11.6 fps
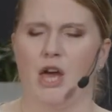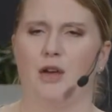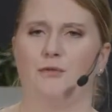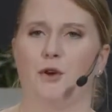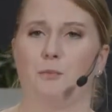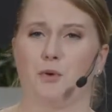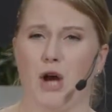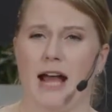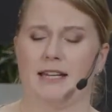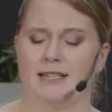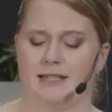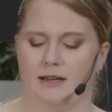If you
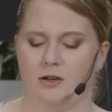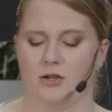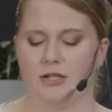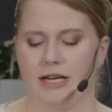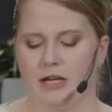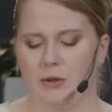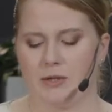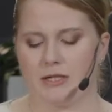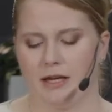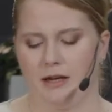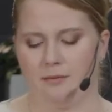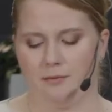practice it
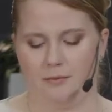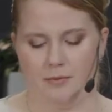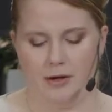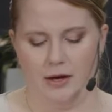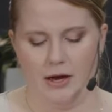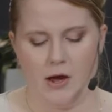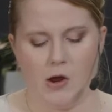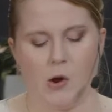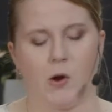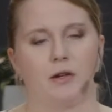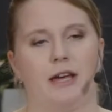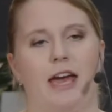continuously,
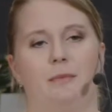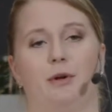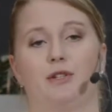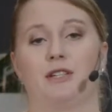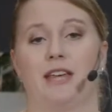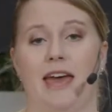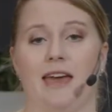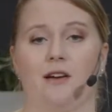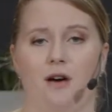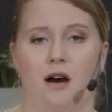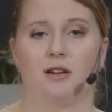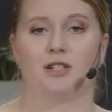you're able to take
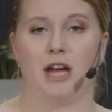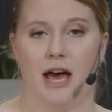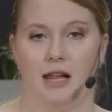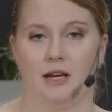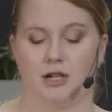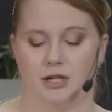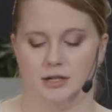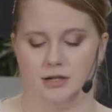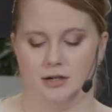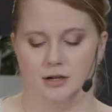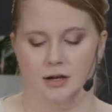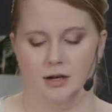on challenges